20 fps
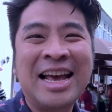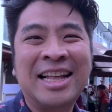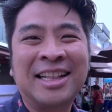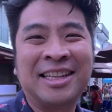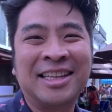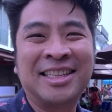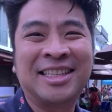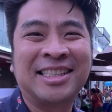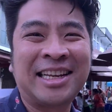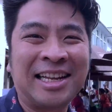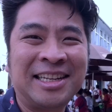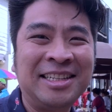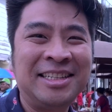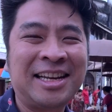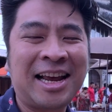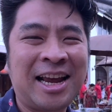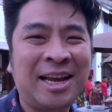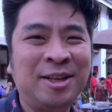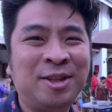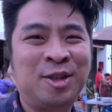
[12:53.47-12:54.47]
the
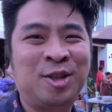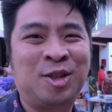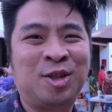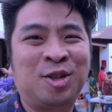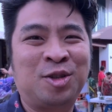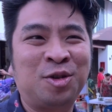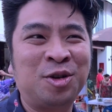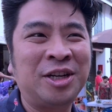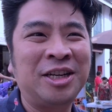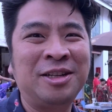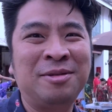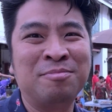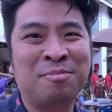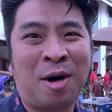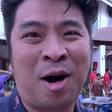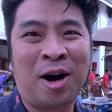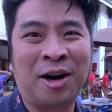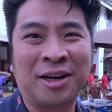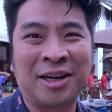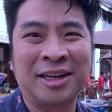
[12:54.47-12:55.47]
Sunday street
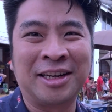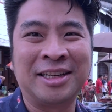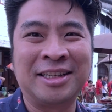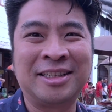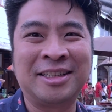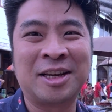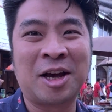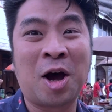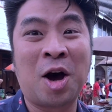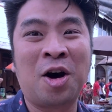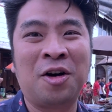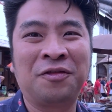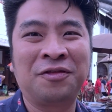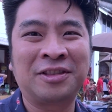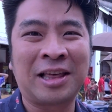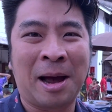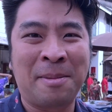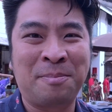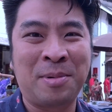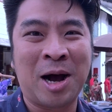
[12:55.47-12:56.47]
market of
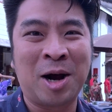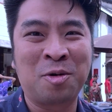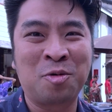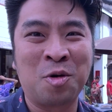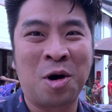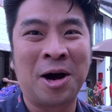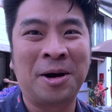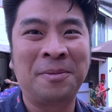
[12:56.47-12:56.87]
Ta Pakua.